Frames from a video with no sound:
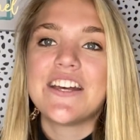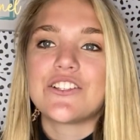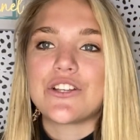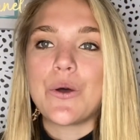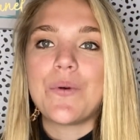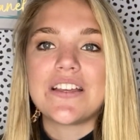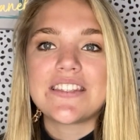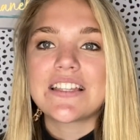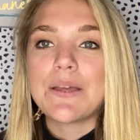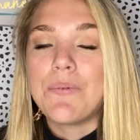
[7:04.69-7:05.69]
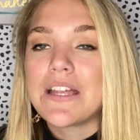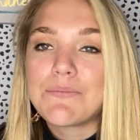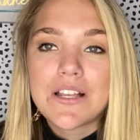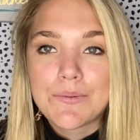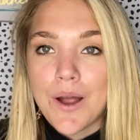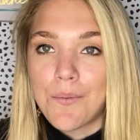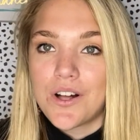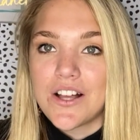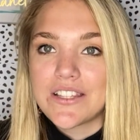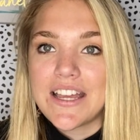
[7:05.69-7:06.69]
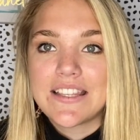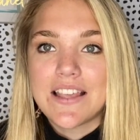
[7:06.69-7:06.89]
So basically, Piedmont's Prom Closet is